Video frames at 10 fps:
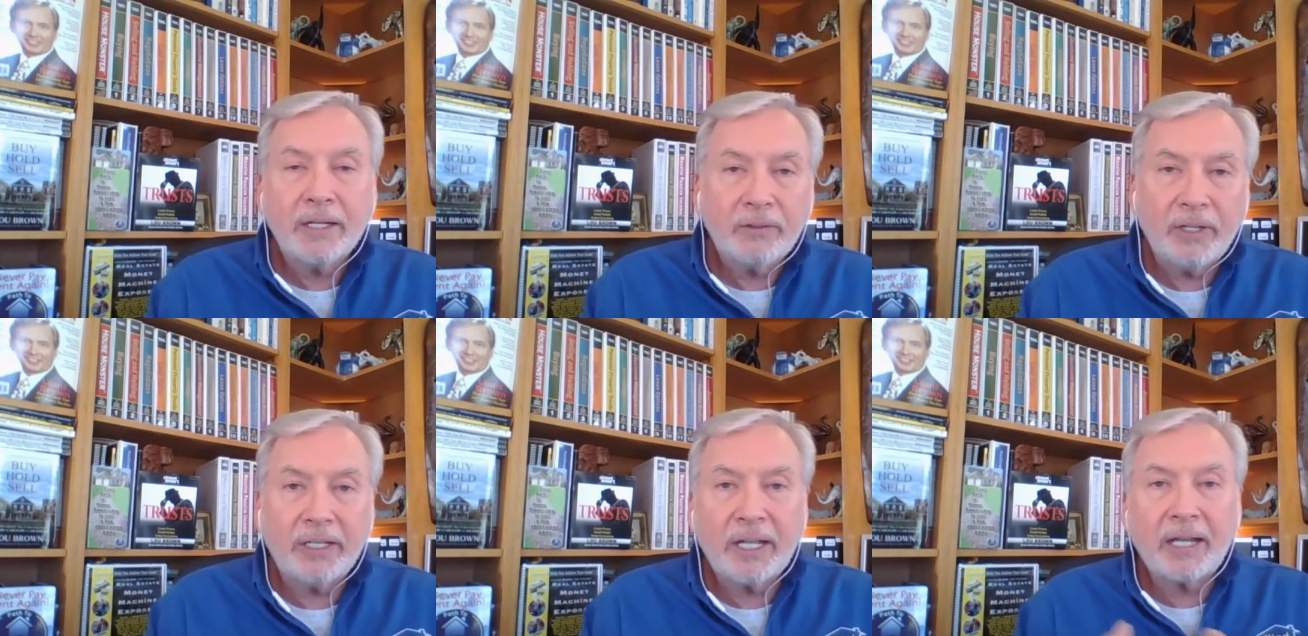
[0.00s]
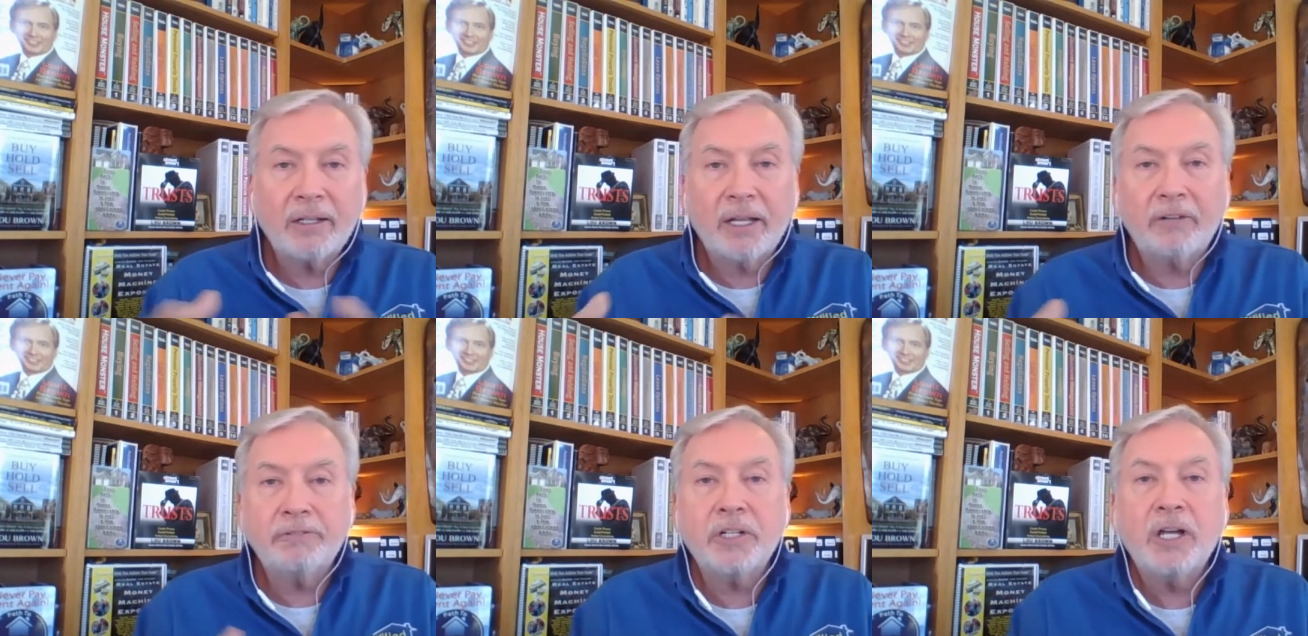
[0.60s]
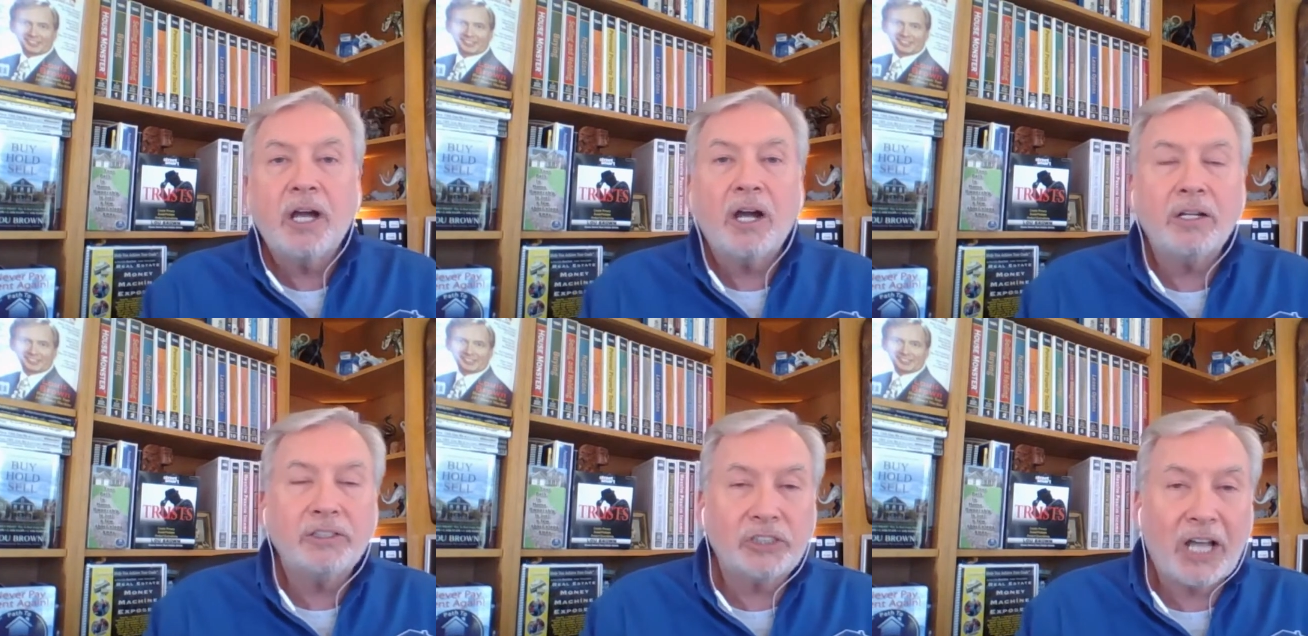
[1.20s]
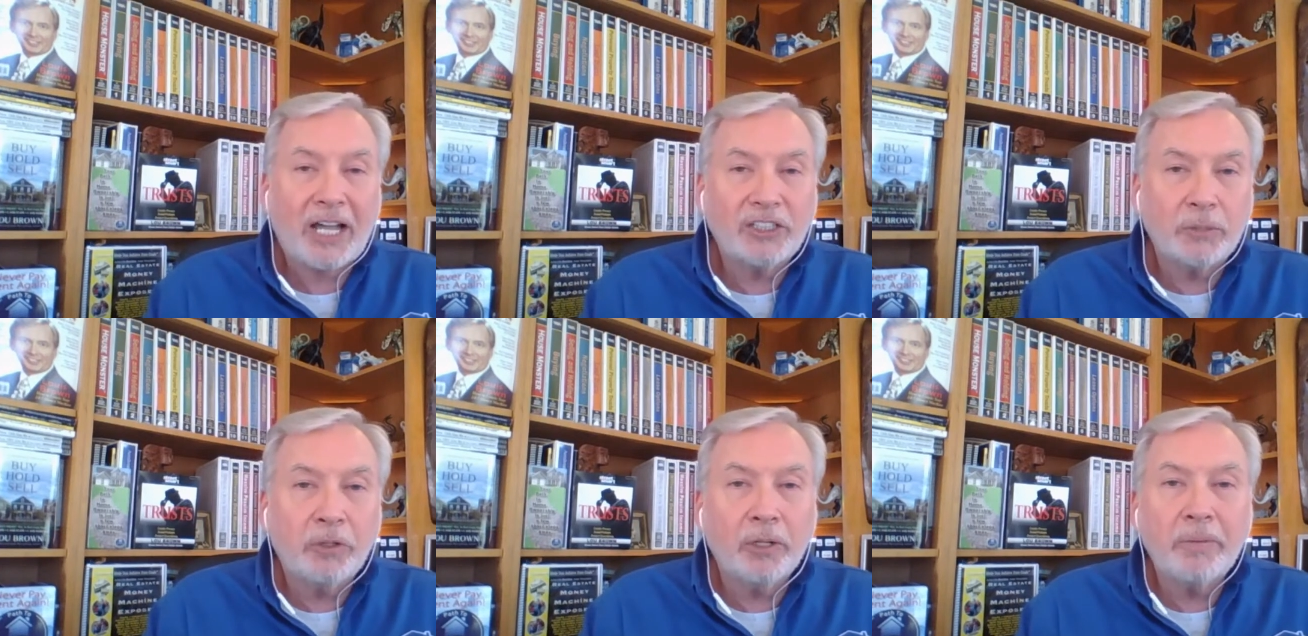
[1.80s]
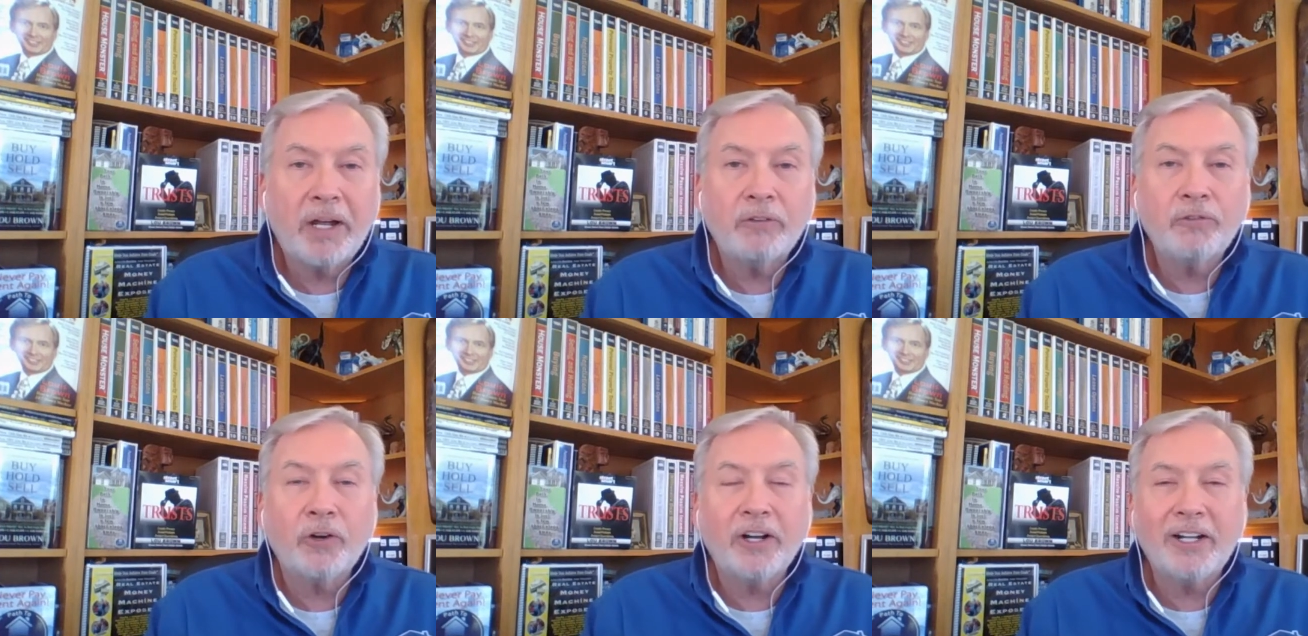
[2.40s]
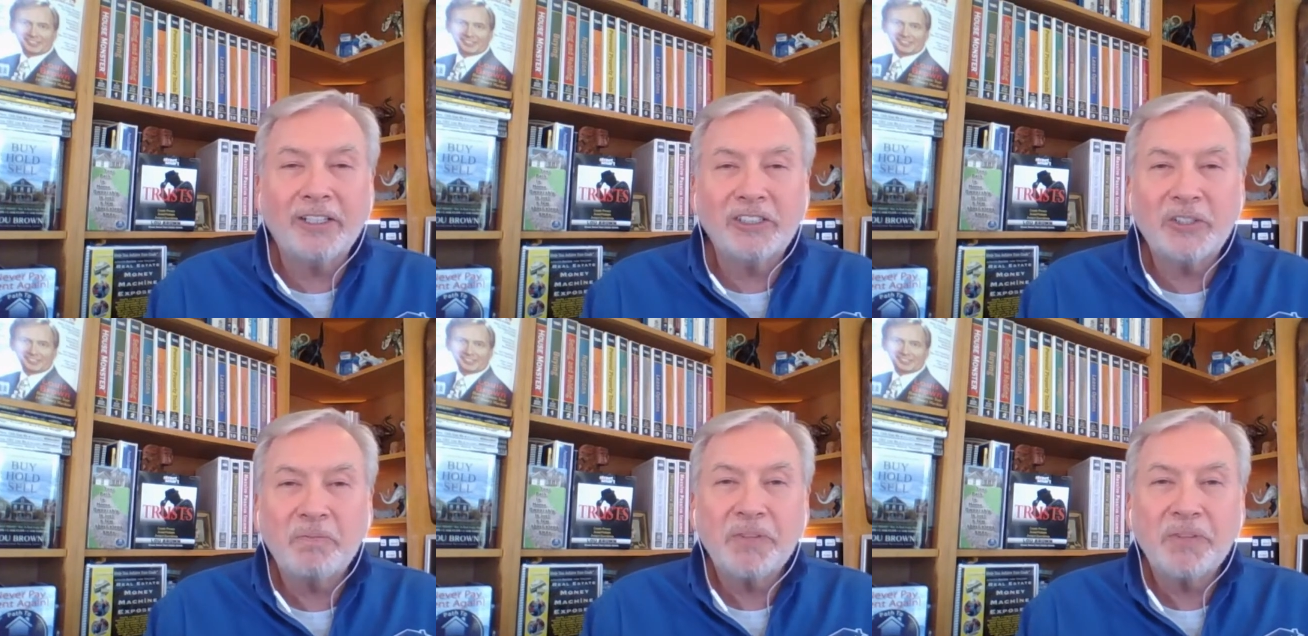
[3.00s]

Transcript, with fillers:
Speaker 1: then that left a sizable amount for us.